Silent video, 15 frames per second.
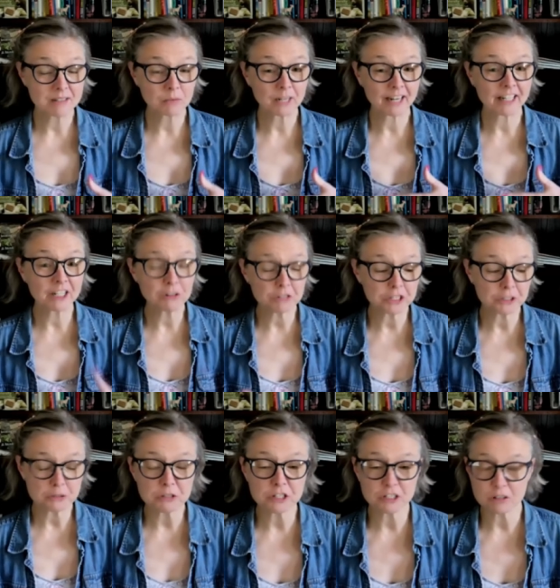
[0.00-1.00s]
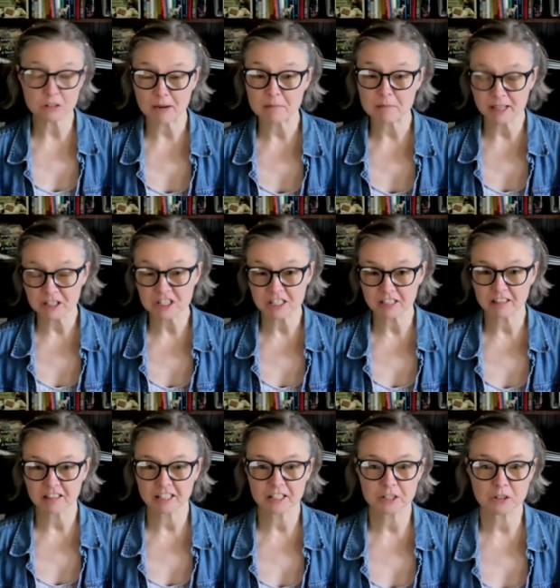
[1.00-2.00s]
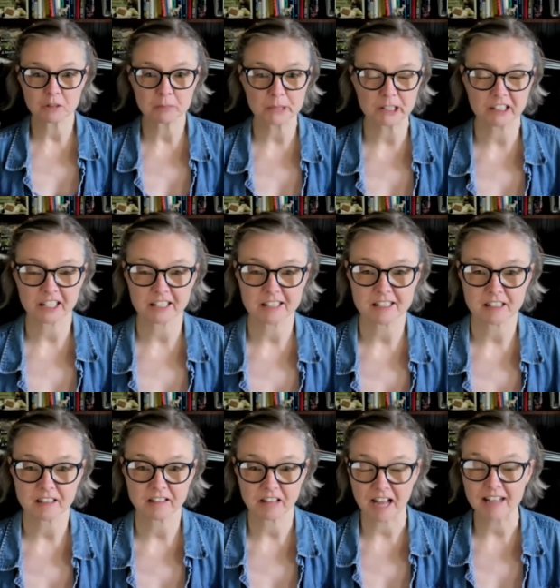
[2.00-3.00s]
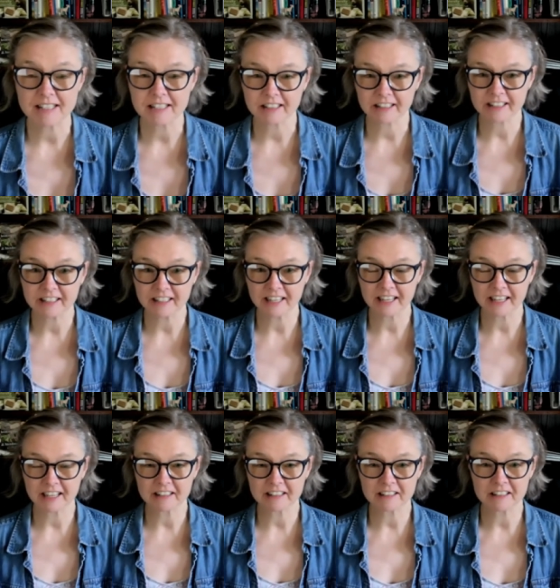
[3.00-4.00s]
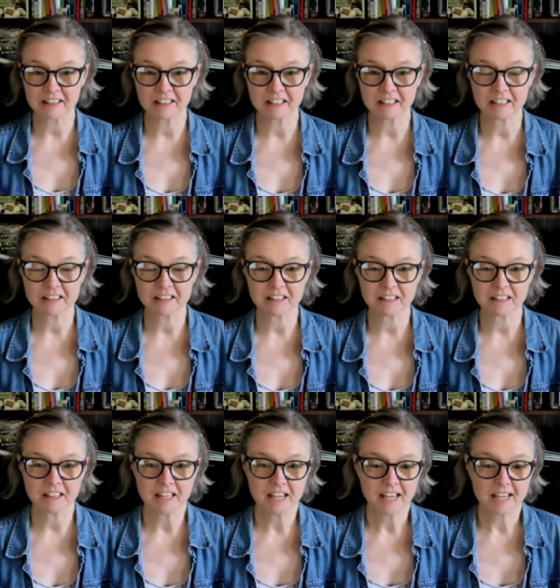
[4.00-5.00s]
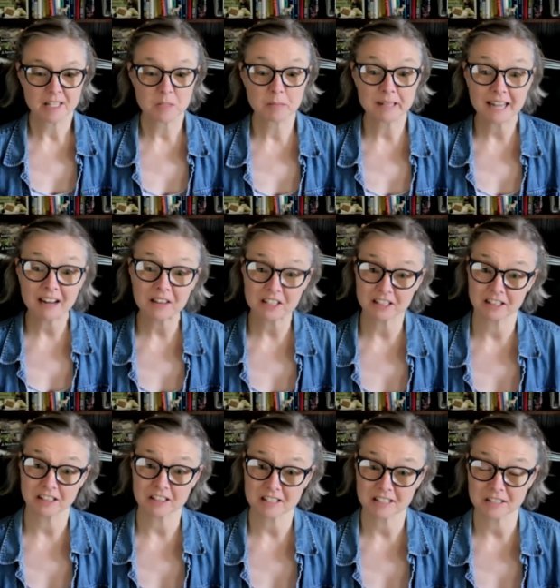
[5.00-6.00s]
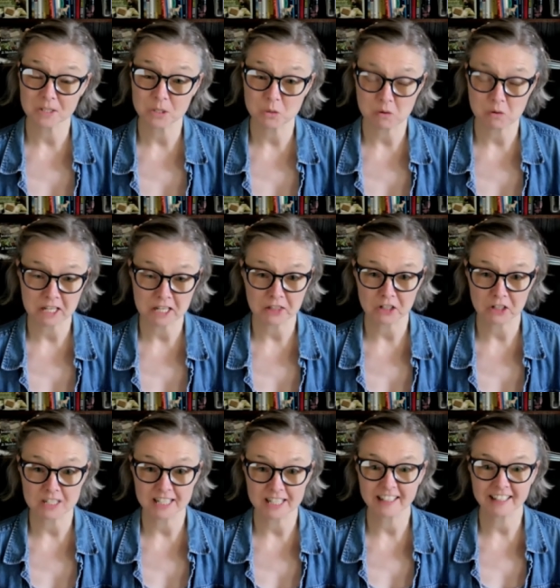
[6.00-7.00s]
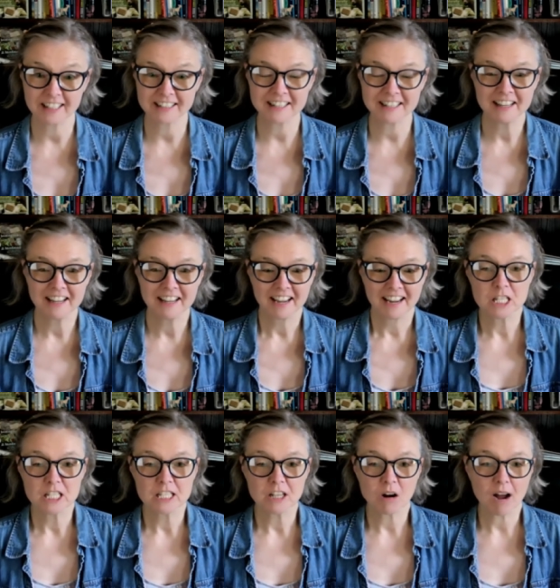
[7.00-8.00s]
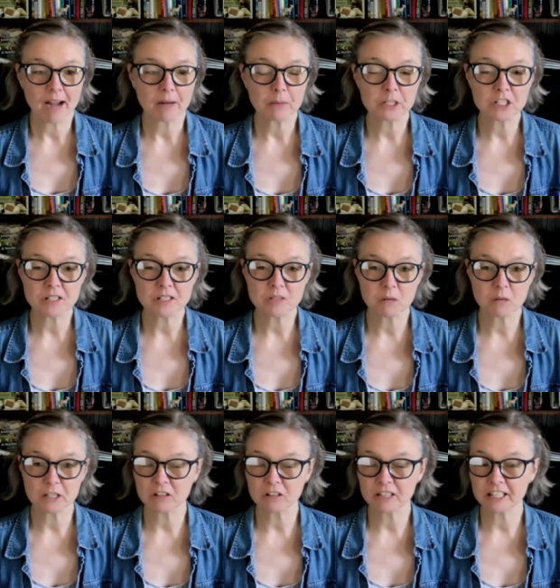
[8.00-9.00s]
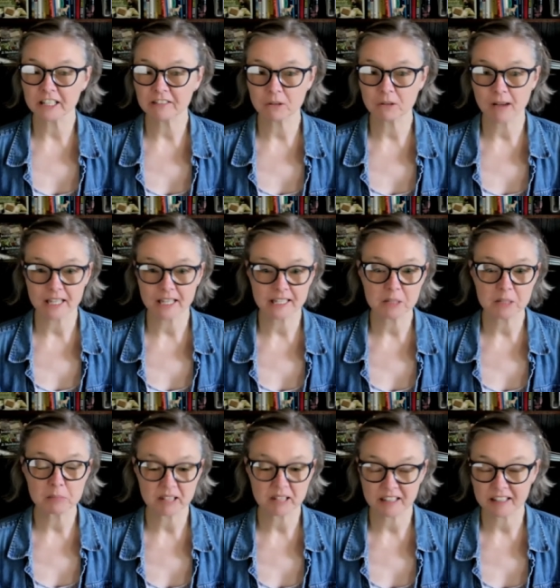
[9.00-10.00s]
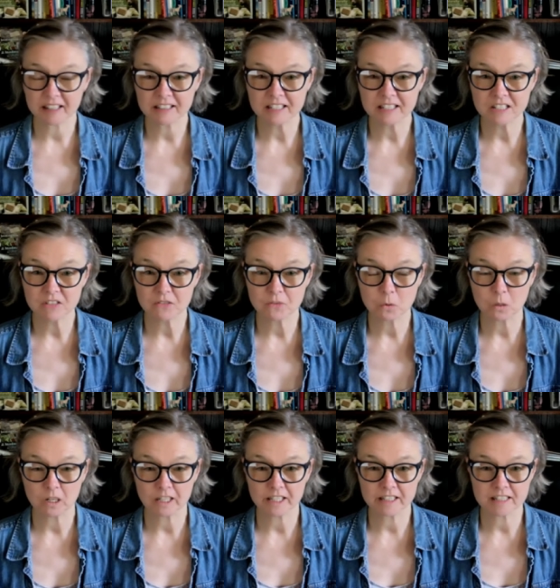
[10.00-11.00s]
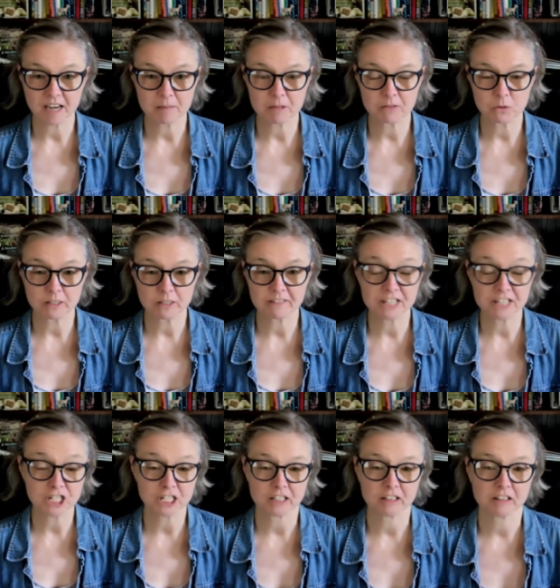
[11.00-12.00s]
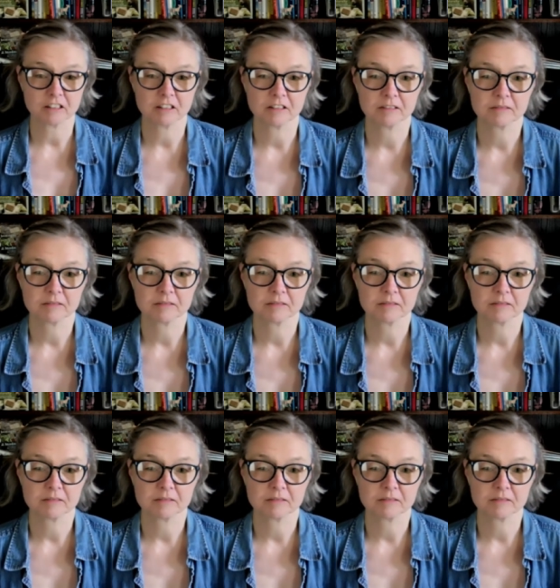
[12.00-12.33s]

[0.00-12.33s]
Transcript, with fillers: When I introduced you, I mentioned that your book is a classic and it has been out there since 2013. So I was just wondering if you had any plans for any type of a revision.